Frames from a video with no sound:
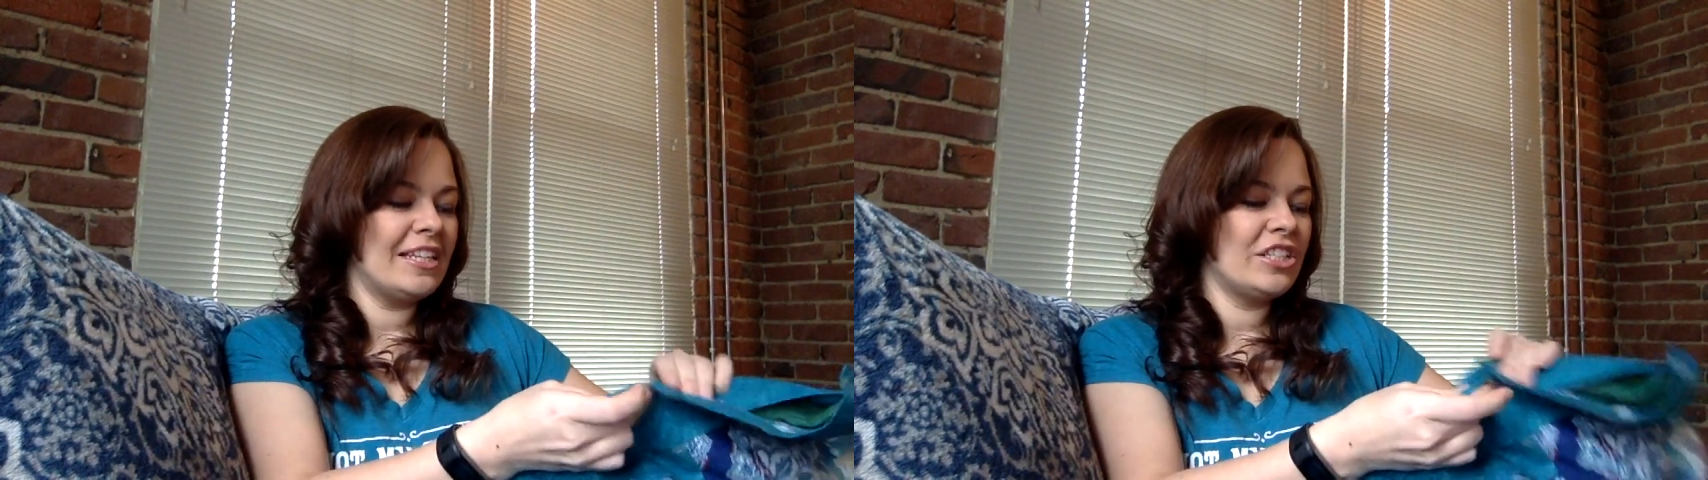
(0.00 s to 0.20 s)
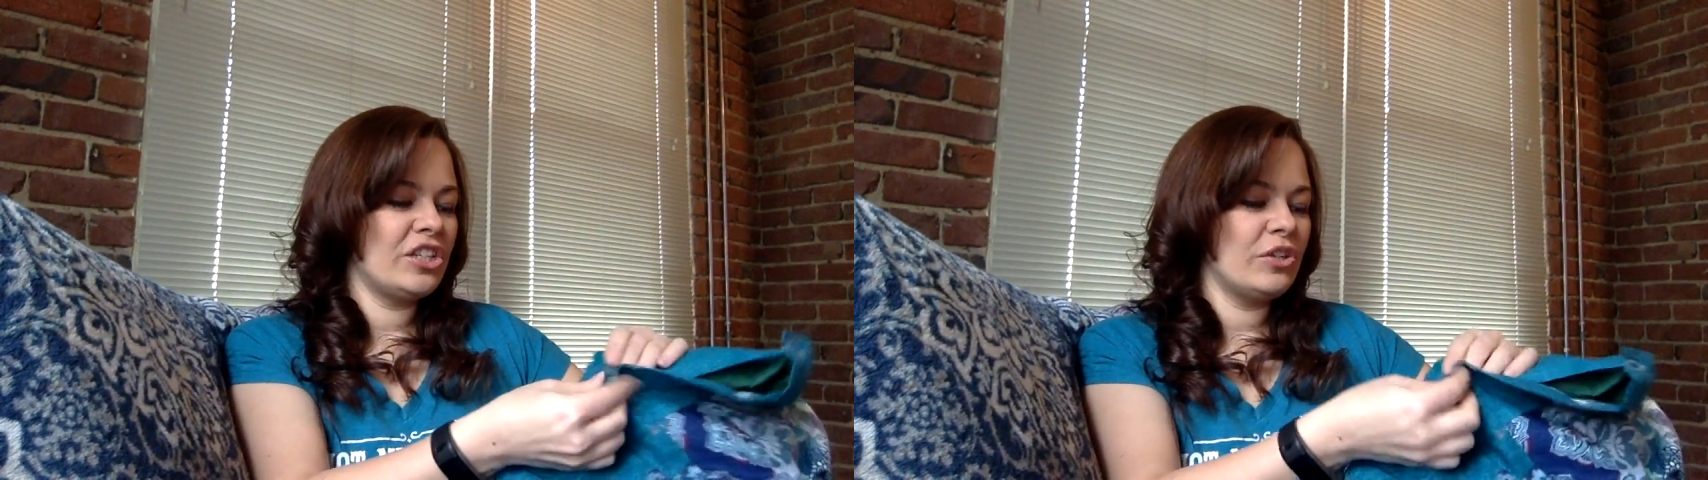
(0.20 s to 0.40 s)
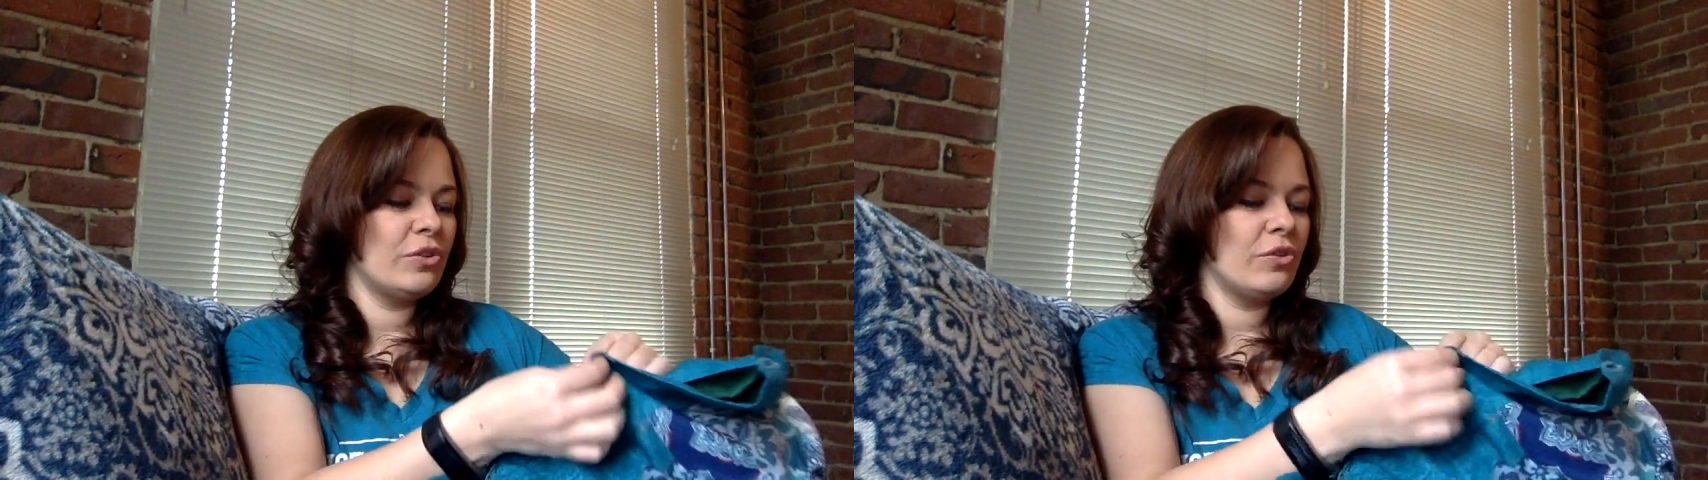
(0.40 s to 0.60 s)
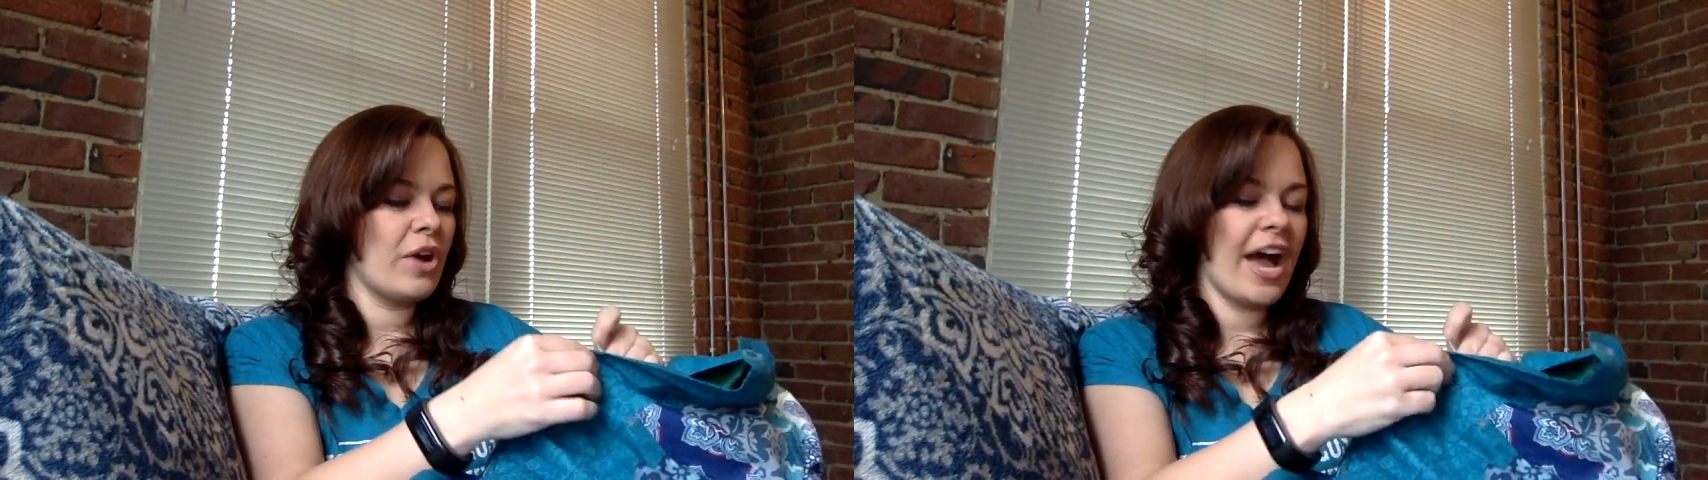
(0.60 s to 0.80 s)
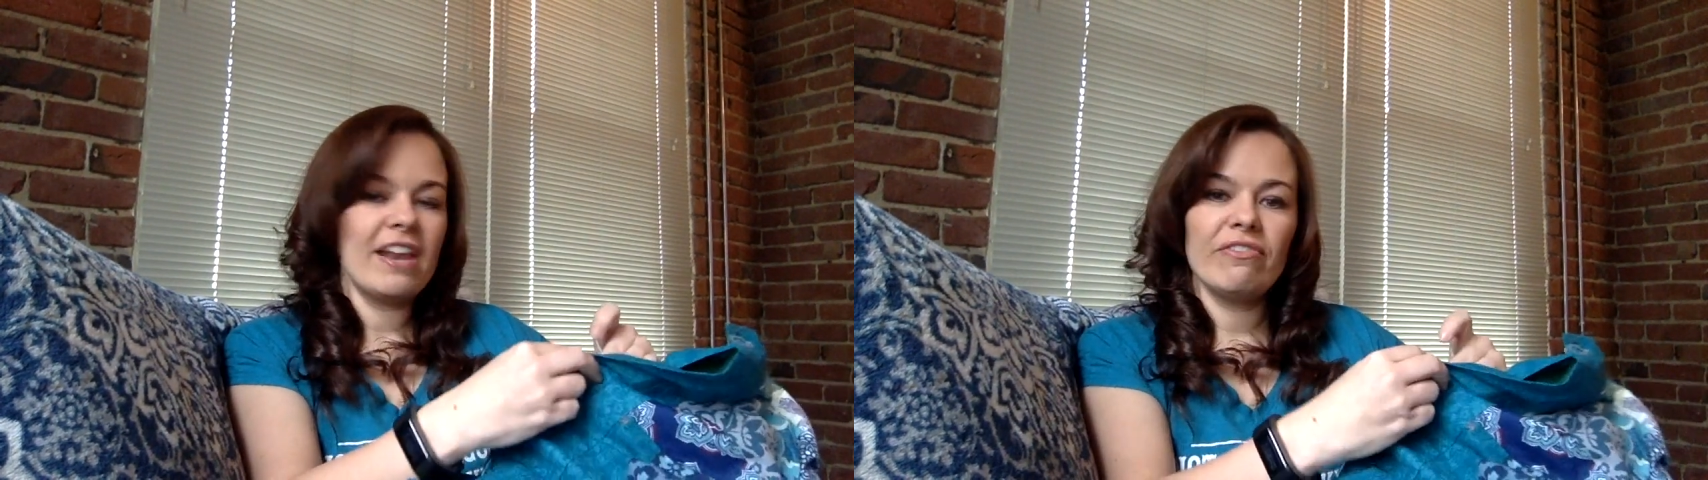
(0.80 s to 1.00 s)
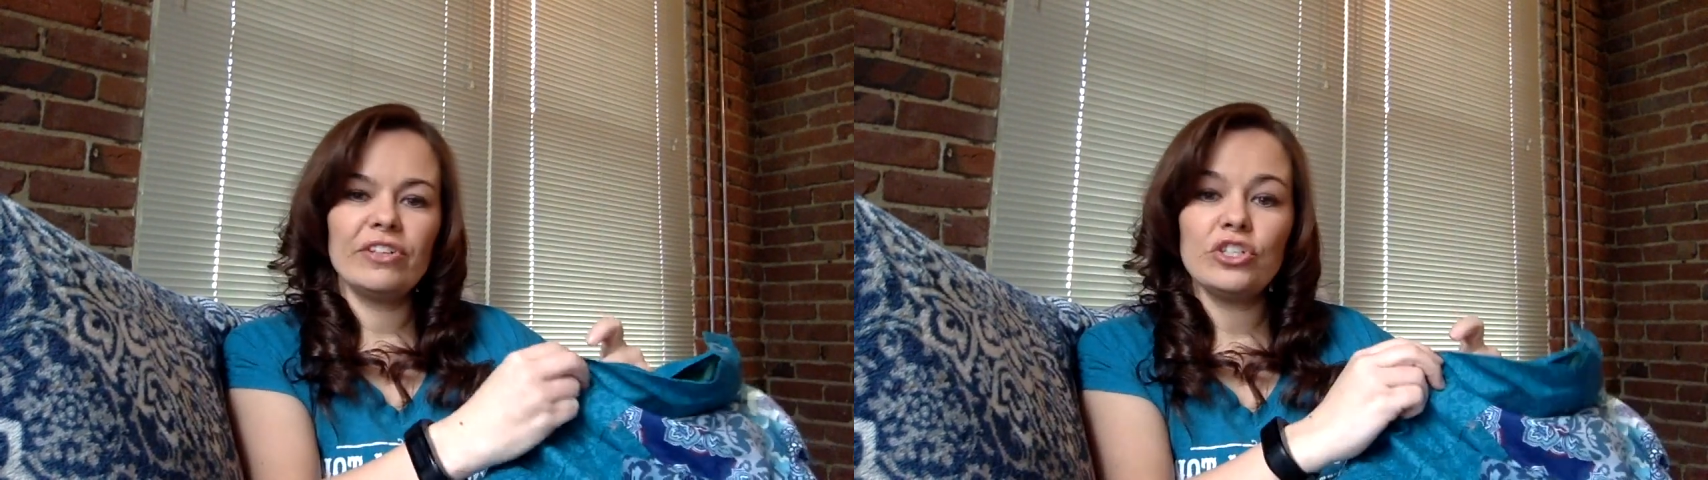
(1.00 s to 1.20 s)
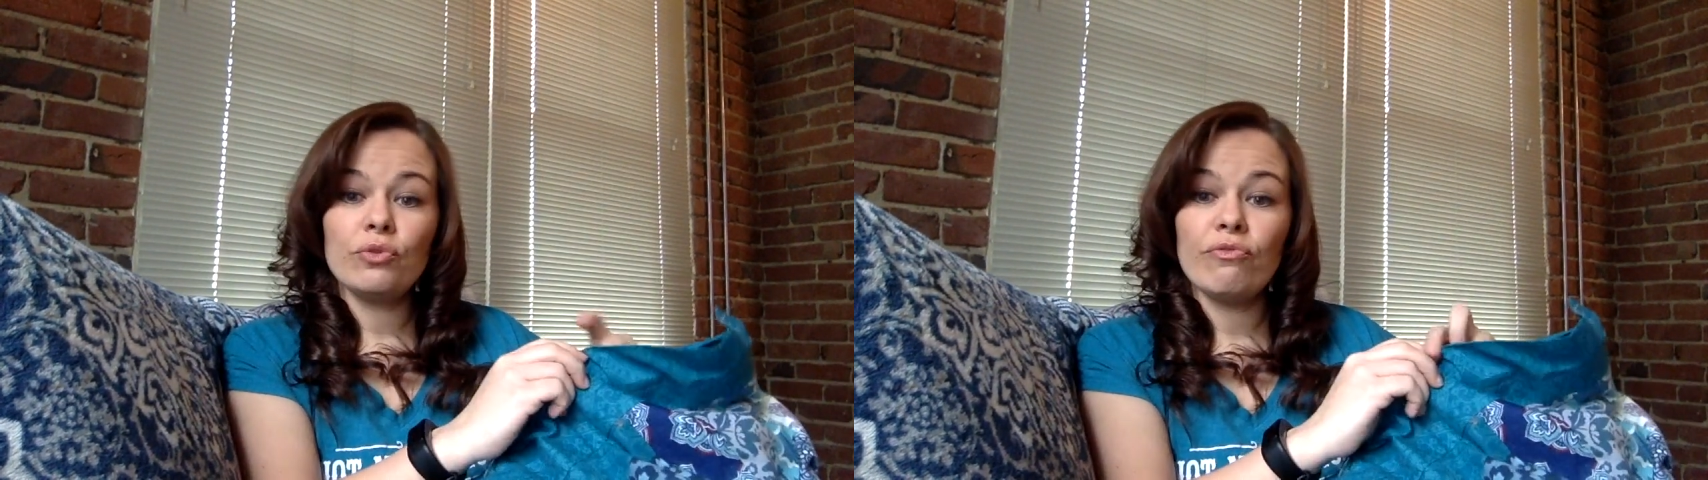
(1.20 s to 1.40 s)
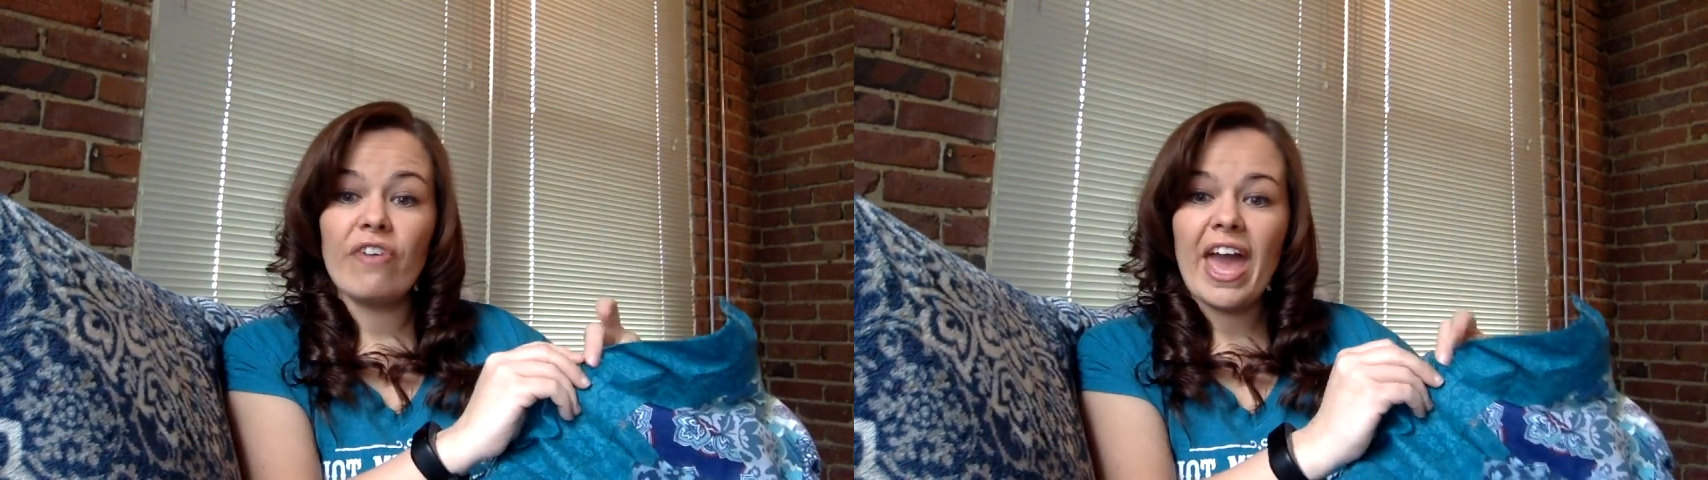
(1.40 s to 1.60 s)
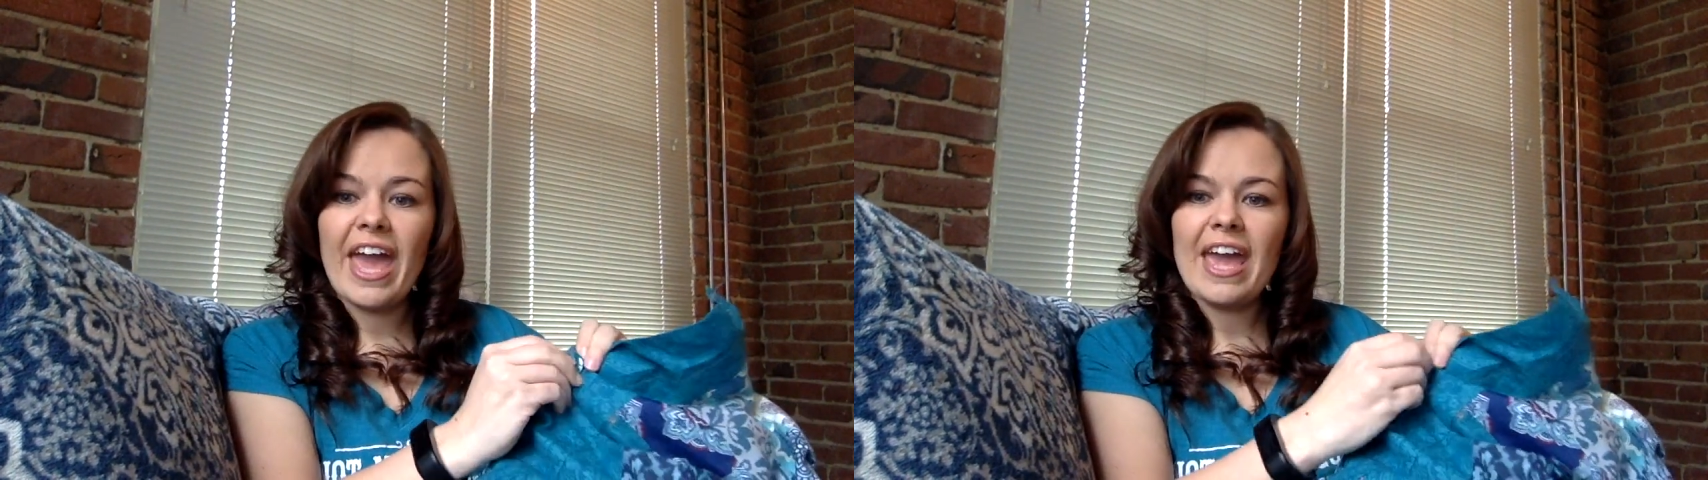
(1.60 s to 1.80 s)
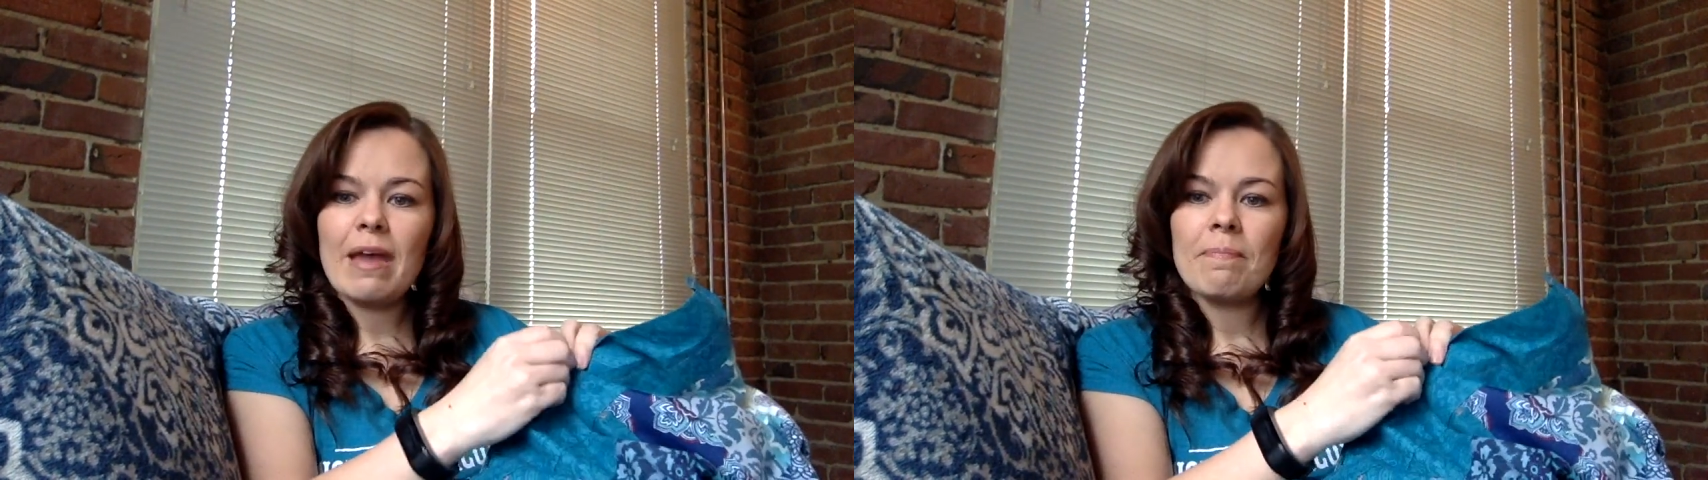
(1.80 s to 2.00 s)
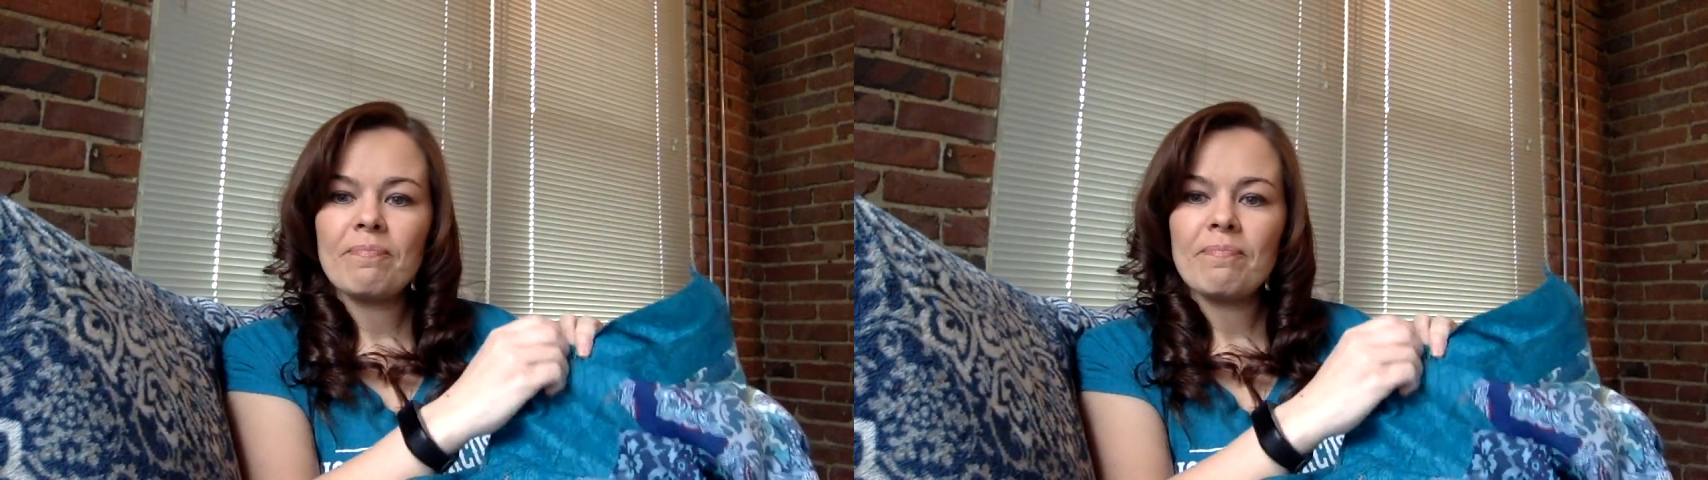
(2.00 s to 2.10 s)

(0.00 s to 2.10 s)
into kind of a duvet